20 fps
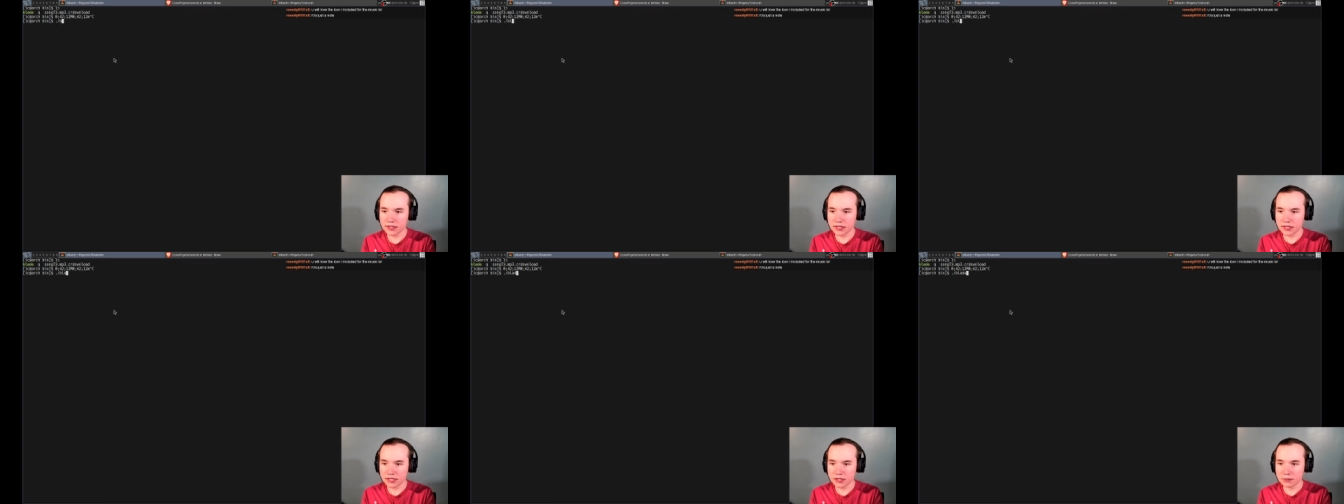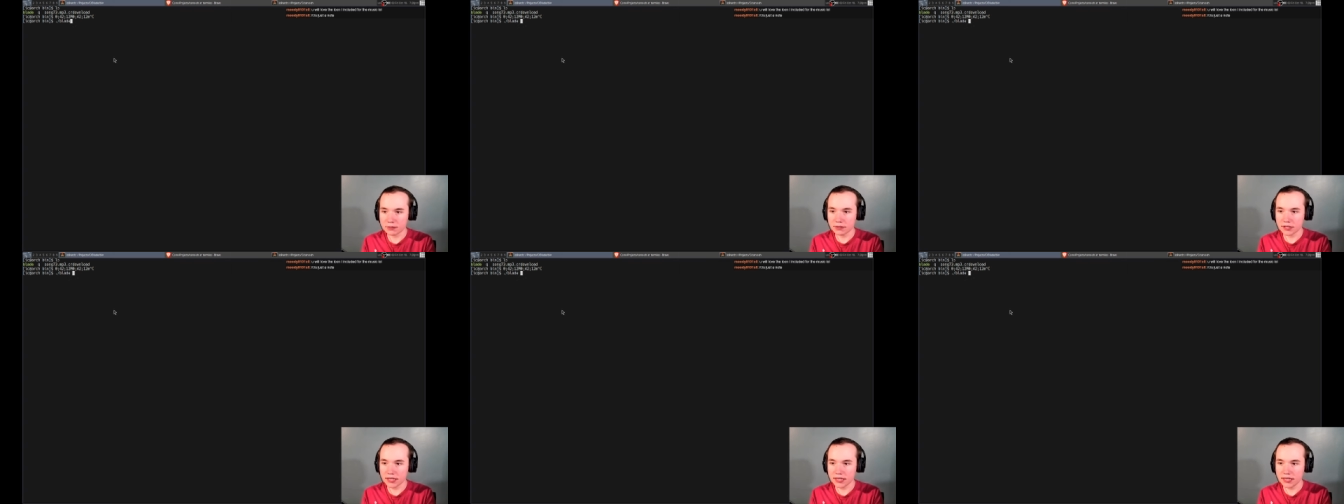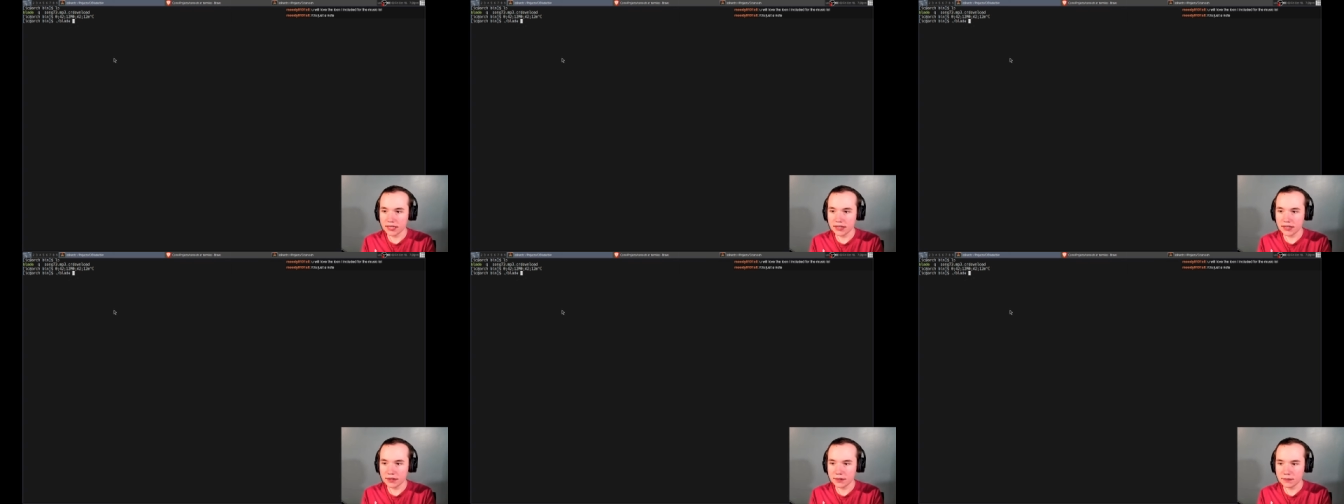
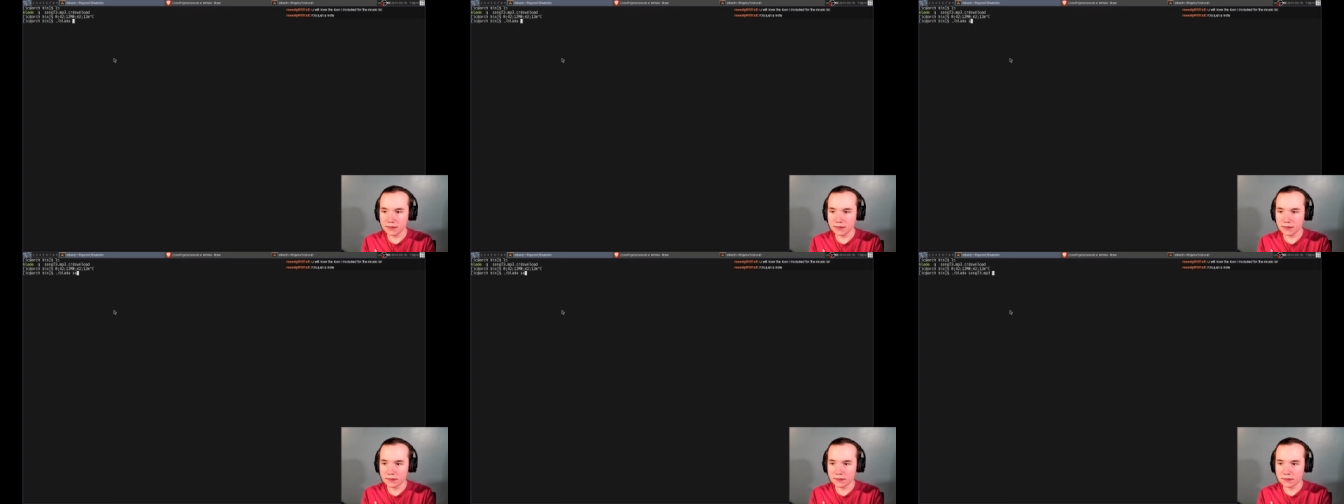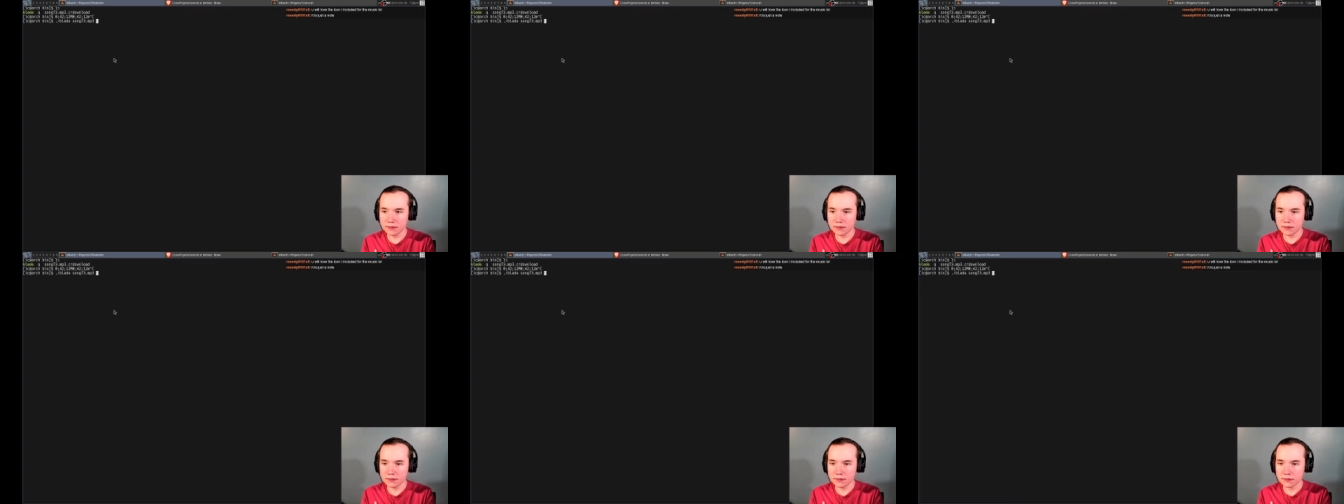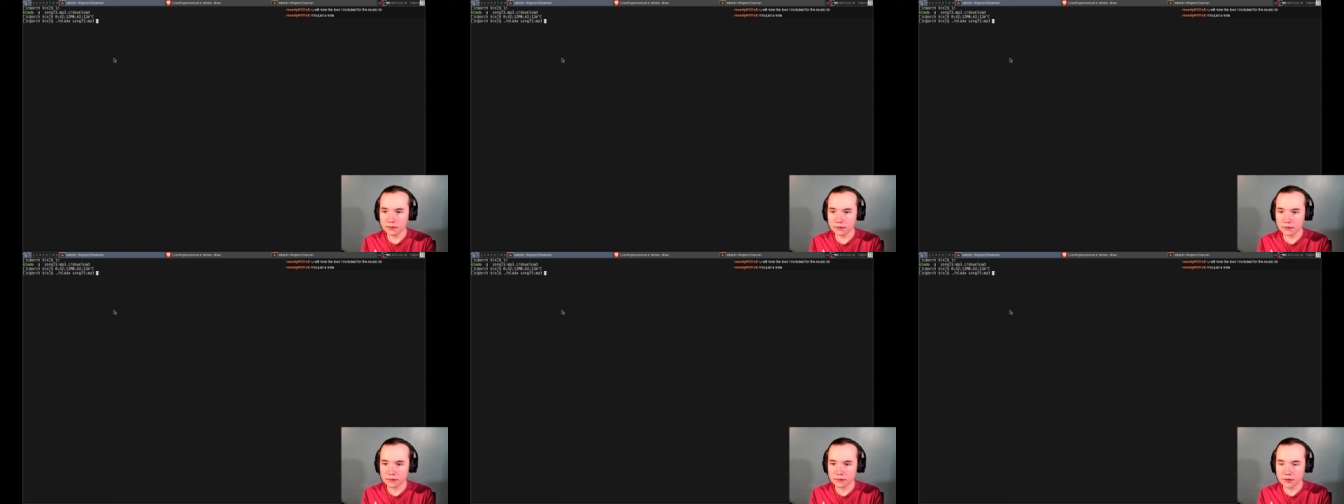/Wade.
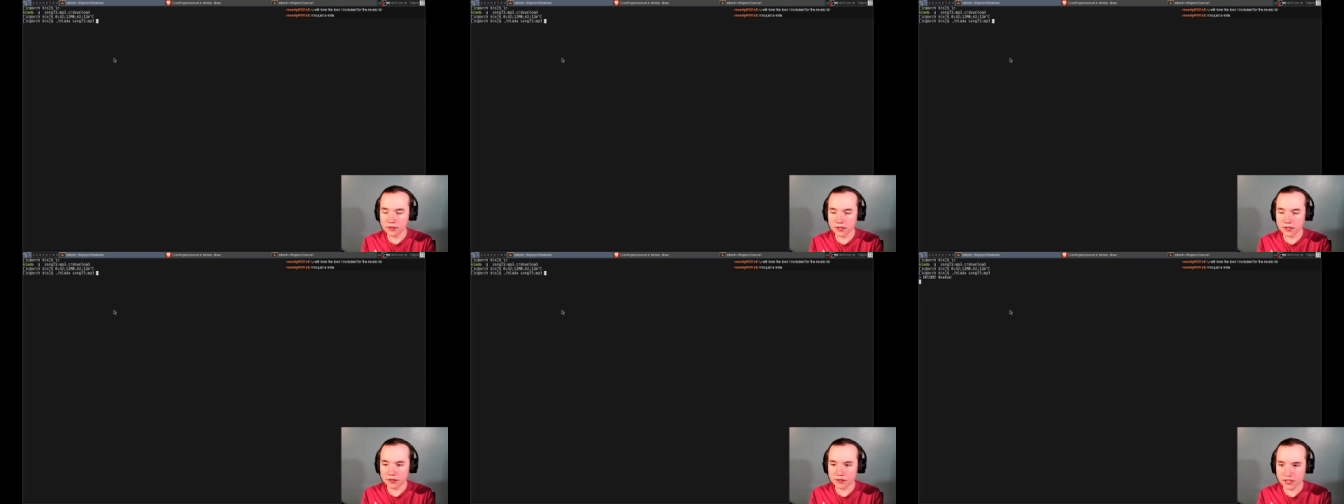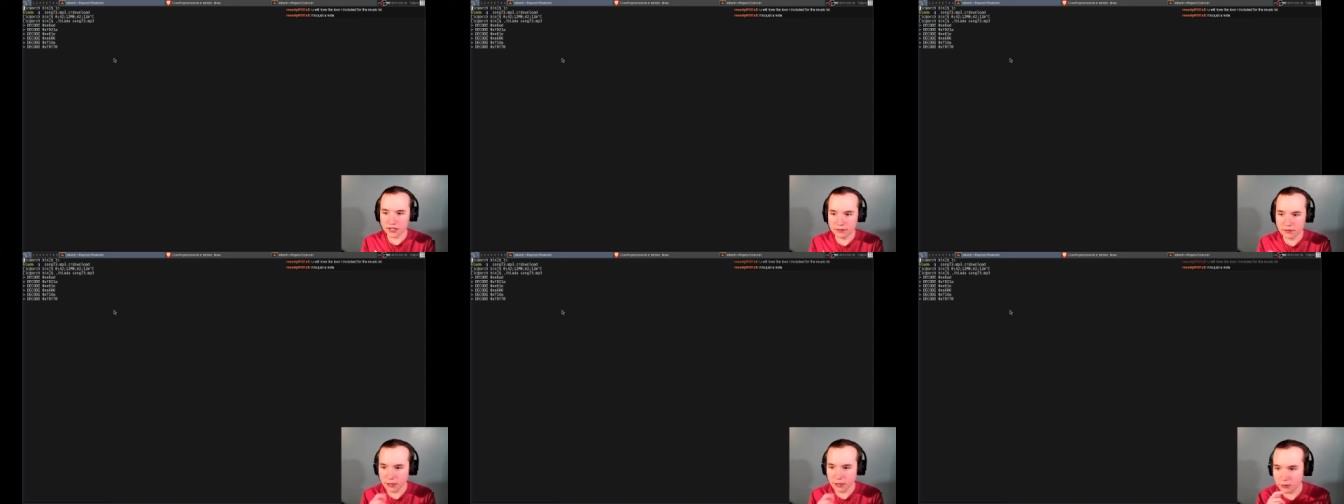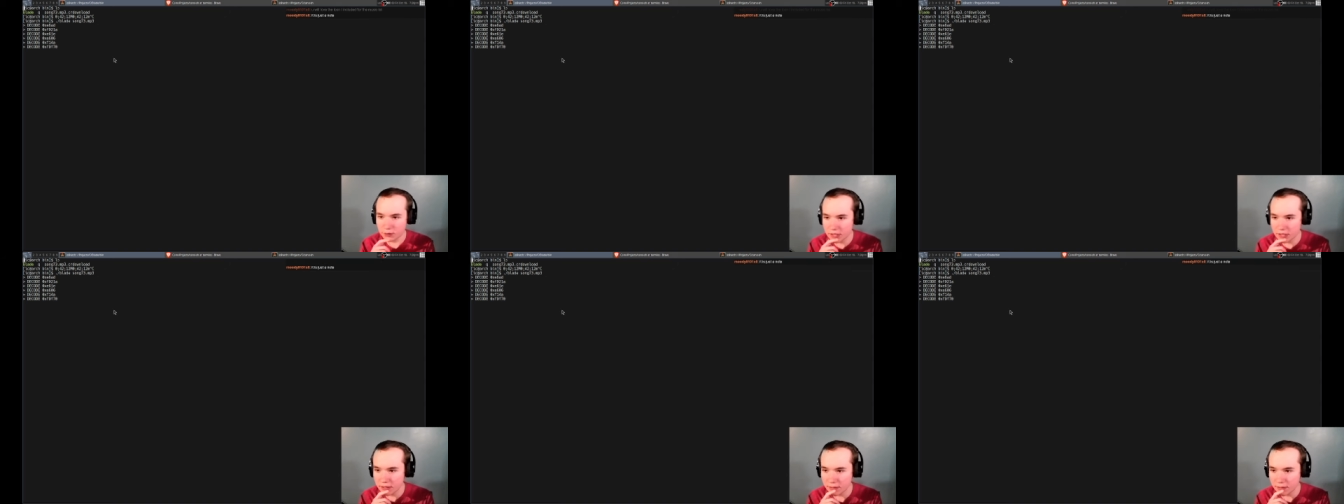Song 73.